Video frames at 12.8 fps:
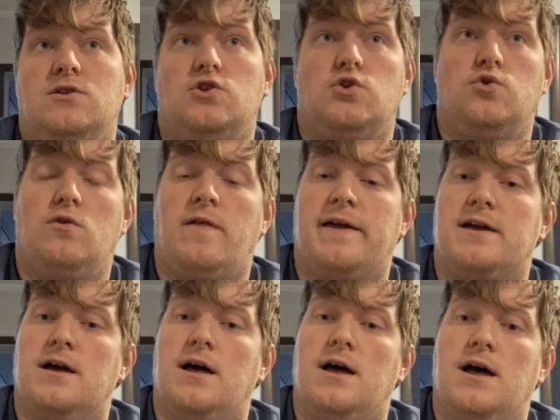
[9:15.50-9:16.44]
do like
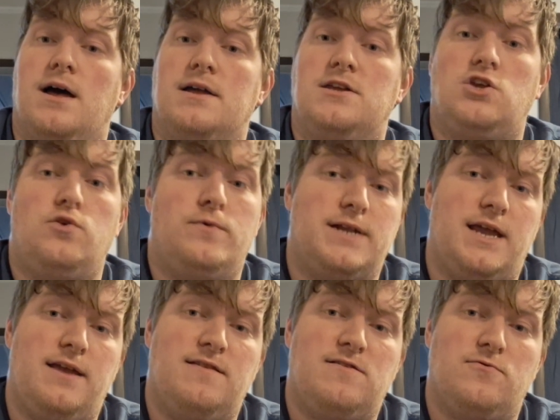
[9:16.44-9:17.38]
a
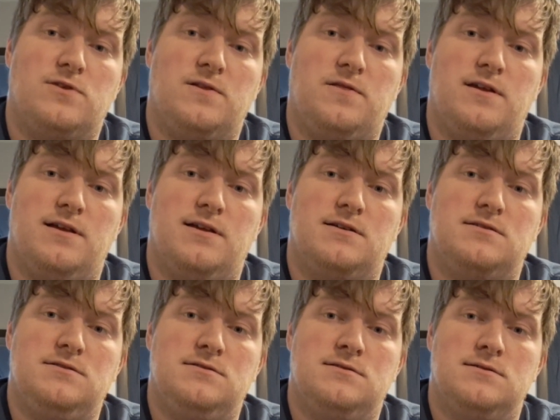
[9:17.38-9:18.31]
Q&A sort of
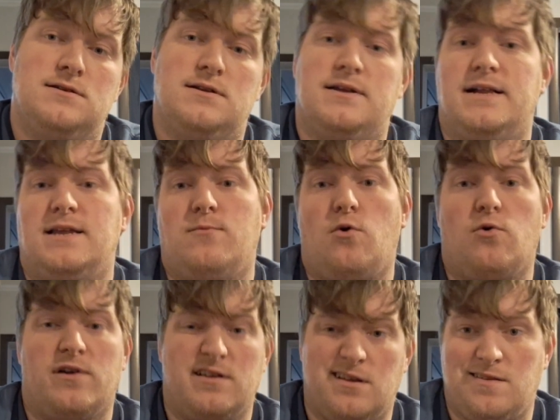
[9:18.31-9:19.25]
thing, getting
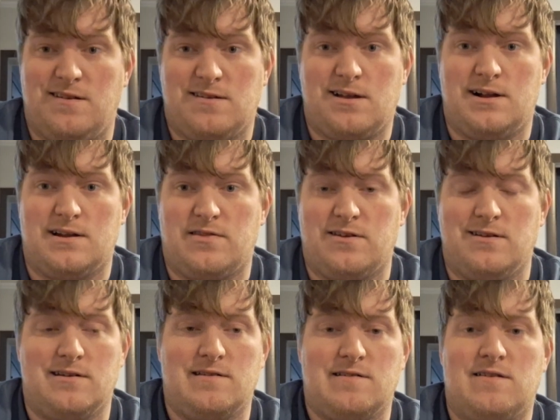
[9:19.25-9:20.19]
more into these kind of
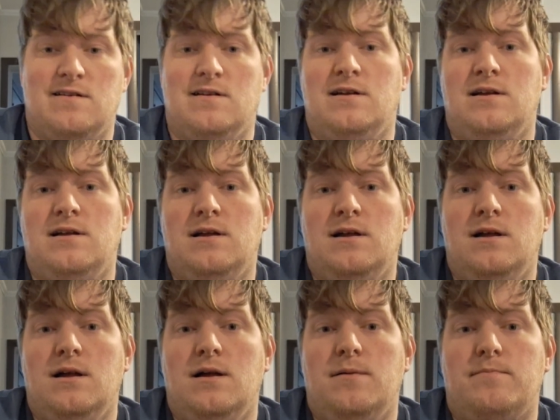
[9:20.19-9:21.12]
things,
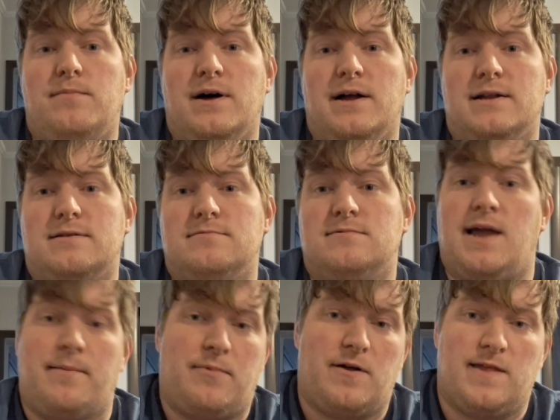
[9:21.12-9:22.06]
but
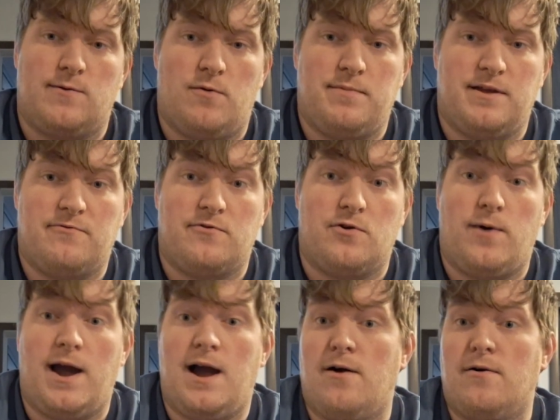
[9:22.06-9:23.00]
that probably won't be for a
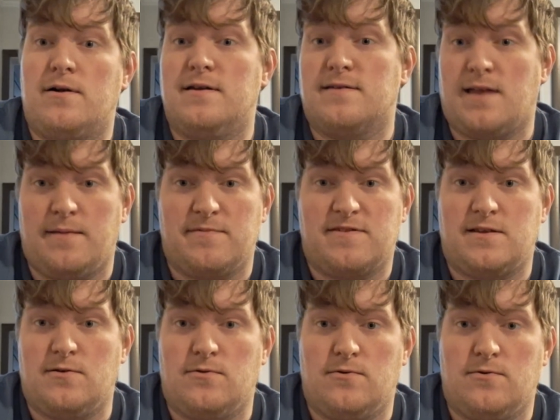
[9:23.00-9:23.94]
while because I'm
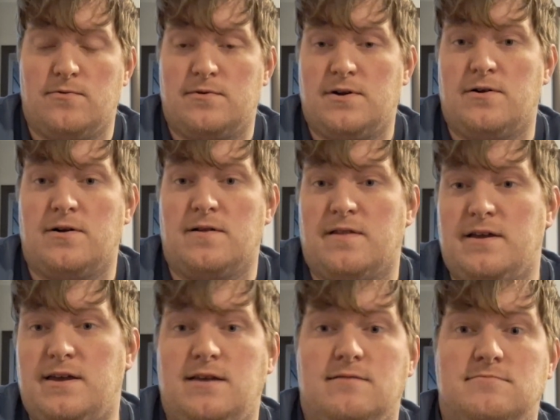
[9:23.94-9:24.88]
still
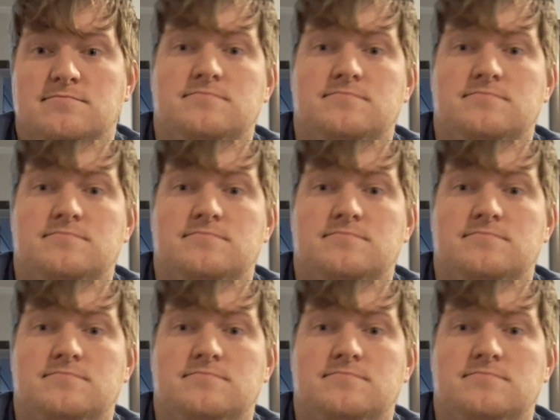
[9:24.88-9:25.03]
currently